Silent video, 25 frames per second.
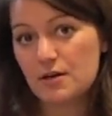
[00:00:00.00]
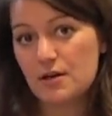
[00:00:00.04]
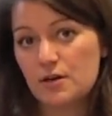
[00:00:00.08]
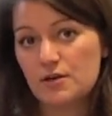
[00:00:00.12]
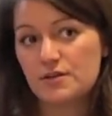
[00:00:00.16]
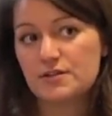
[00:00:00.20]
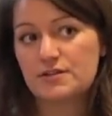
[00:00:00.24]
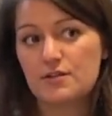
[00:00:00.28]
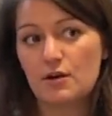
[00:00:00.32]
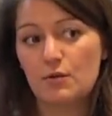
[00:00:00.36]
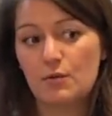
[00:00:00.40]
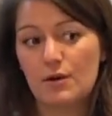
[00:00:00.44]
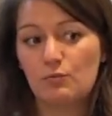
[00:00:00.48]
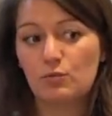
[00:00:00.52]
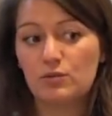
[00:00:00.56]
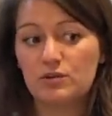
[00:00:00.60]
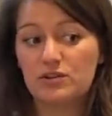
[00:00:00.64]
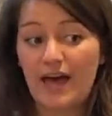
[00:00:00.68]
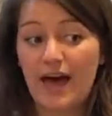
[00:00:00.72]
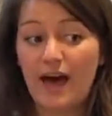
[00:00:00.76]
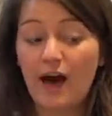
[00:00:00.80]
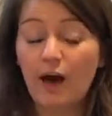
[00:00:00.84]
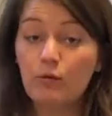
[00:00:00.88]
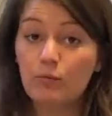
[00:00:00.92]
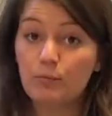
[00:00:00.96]
So it will
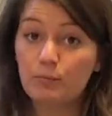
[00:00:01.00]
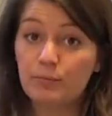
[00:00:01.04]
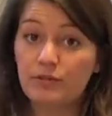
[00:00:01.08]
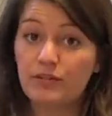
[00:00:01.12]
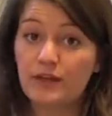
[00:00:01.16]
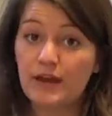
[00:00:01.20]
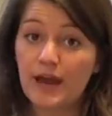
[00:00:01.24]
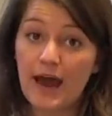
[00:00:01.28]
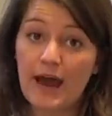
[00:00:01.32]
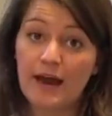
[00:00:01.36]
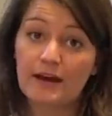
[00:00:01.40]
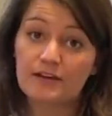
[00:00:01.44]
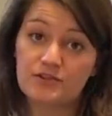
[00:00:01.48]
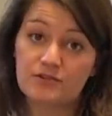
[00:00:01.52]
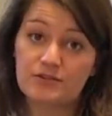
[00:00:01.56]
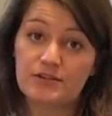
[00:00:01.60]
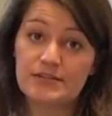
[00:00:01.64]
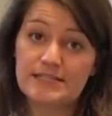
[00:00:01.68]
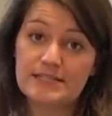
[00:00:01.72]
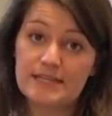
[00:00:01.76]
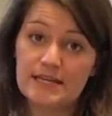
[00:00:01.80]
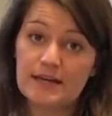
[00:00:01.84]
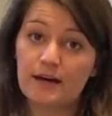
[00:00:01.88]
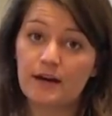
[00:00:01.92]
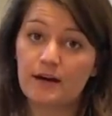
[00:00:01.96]
help the actor and
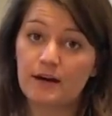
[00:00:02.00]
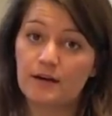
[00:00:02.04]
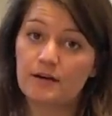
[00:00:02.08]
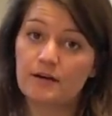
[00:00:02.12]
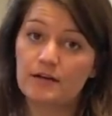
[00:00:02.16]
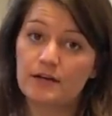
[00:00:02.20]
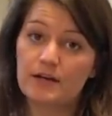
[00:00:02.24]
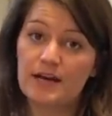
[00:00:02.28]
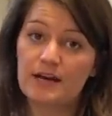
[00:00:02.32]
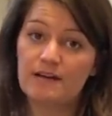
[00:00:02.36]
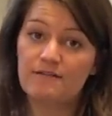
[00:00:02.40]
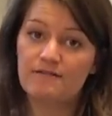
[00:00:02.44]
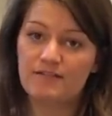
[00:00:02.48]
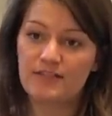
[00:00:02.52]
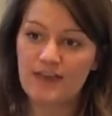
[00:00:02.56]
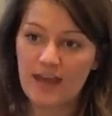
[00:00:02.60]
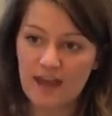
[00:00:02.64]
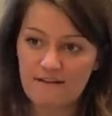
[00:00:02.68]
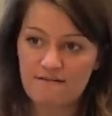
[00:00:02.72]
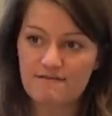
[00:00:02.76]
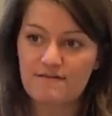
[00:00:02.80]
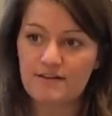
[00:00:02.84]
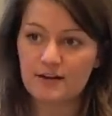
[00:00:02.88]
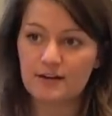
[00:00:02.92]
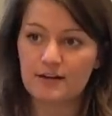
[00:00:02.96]
singer if they
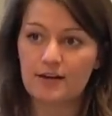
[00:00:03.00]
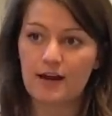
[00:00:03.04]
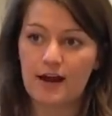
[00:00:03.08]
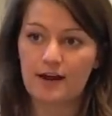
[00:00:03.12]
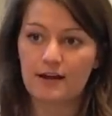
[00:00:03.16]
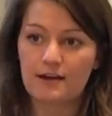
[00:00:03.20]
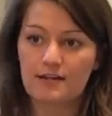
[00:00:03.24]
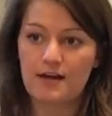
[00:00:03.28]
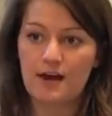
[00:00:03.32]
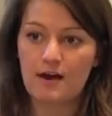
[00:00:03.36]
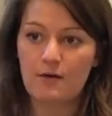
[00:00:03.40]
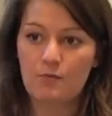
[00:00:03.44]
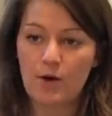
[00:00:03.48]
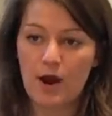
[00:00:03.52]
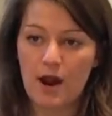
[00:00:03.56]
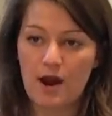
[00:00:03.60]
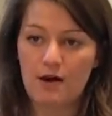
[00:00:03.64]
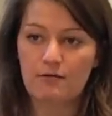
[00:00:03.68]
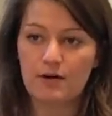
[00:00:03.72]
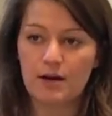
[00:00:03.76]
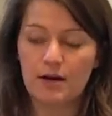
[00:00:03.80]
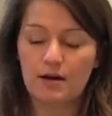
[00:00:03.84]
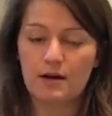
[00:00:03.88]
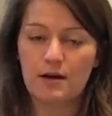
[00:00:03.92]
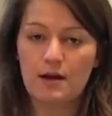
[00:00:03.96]
feel like they're
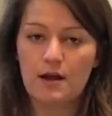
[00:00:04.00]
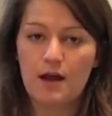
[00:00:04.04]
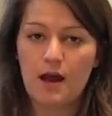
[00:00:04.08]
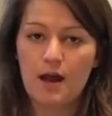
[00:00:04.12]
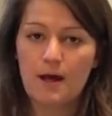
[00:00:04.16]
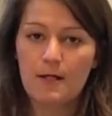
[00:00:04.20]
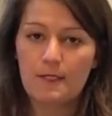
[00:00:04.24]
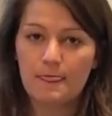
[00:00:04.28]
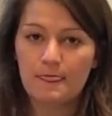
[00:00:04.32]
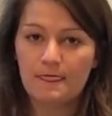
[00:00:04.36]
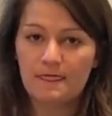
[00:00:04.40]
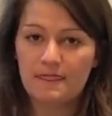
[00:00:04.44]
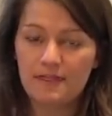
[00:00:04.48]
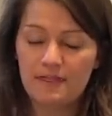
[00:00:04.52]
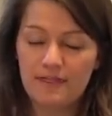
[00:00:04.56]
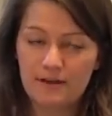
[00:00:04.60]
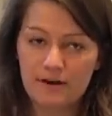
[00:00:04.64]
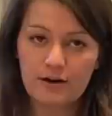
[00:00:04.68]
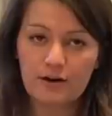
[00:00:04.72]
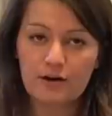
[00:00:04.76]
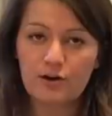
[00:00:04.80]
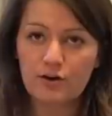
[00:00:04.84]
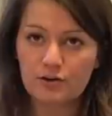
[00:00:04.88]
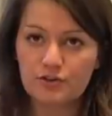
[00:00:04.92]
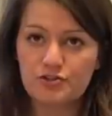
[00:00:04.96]
wearing
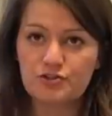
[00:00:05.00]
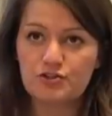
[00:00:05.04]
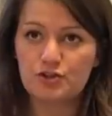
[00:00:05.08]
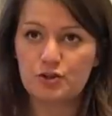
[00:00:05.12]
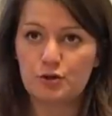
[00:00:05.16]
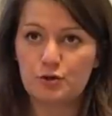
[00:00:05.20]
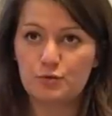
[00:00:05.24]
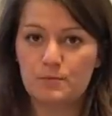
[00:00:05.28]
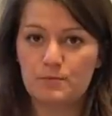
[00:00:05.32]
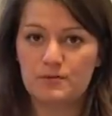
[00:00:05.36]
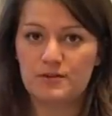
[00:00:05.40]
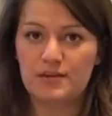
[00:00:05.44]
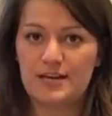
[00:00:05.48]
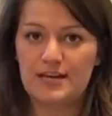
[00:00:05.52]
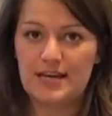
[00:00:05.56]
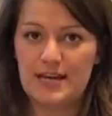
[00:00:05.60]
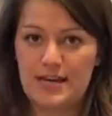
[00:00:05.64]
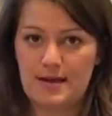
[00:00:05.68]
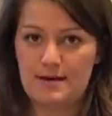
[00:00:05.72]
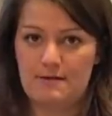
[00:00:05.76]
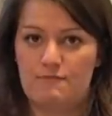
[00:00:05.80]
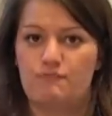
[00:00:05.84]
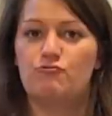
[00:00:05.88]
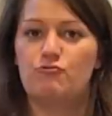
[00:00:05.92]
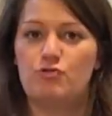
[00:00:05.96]
the costume that
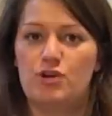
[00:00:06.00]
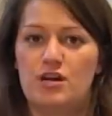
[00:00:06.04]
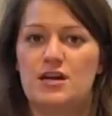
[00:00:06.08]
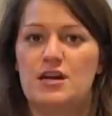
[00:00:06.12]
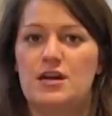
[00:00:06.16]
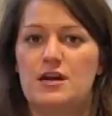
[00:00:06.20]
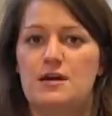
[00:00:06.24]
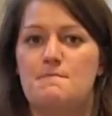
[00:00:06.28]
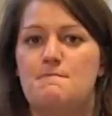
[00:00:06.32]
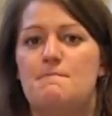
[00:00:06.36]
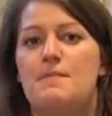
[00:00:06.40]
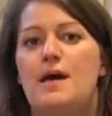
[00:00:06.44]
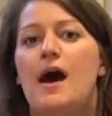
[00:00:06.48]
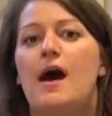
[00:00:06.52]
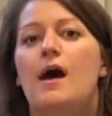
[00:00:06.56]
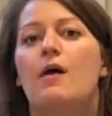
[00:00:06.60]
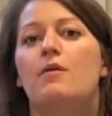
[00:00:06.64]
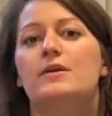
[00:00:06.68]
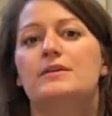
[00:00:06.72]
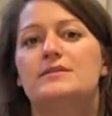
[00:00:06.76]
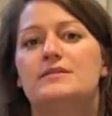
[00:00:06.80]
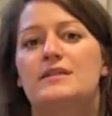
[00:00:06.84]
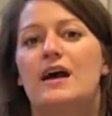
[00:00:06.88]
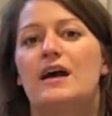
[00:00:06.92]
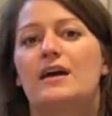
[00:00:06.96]
really
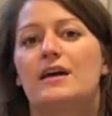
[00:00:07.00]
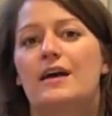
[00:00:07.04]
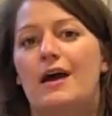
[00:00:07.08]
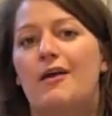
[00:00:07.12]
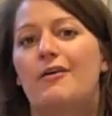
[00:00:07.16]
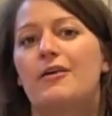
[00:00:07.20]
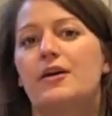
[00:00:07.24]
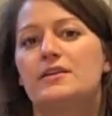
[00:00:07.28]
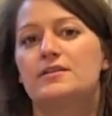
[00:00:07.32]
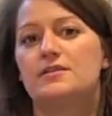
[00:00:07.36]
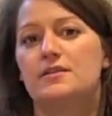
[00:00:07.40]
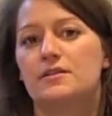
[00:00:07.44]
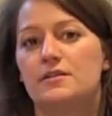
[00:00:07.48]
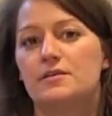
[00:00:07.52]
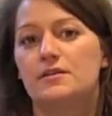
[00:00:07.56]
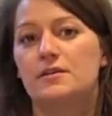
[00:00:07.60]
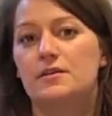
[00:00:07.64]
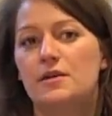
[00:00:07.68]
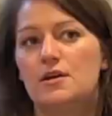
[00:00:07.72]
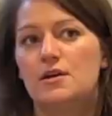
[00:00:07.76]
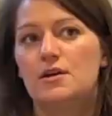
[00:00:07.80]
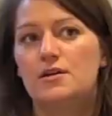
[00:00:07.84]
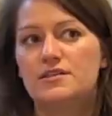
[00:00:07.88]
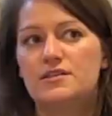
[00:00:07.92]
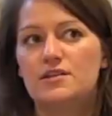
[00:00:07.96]
empowers that character.
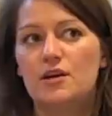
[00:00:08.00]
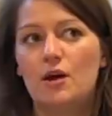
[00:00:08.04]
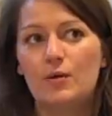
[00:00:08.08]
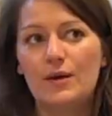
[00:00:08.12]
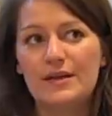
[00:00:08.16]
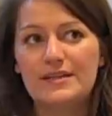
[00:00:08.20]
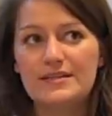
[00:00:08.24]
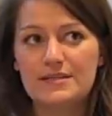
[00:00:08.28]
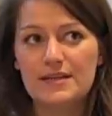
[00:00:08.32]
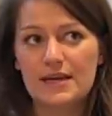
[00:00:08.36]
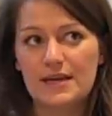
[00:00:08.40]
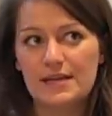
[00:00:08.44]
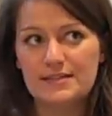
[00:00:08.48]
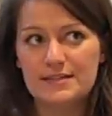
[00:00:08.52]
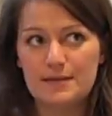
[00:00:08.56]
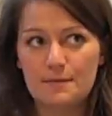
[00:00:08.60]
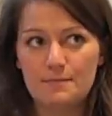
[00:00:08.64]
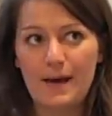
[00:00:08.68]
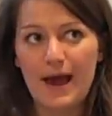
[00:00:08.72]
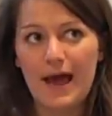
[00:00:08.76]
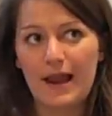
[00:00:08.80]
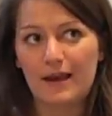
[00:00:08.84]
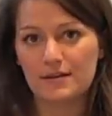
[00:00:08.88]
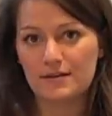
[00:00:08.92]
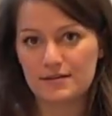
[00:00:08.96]
So it's a
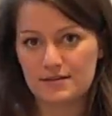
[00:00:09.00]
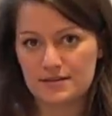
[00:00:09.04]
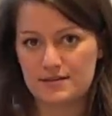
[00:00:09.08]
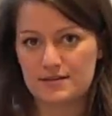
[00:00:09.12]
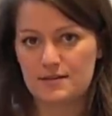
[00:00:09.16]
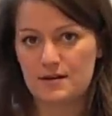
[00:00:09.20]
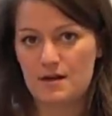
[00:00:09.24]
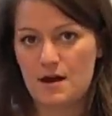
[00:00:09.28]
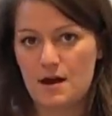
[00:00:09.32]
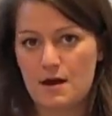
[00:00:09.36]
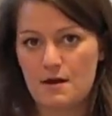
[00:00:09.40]
balance.